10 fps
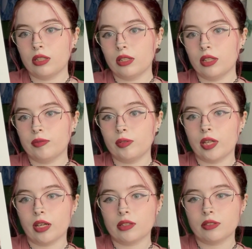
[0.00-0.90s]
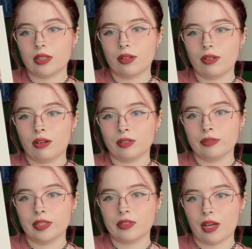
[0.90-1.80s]
if you can't tell, all of
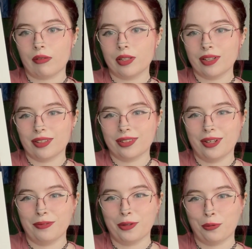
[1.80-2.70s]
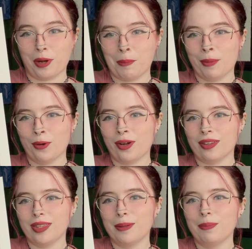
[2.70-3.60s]
these have the color of the rainbow on
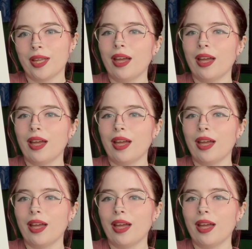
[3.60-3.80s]
them.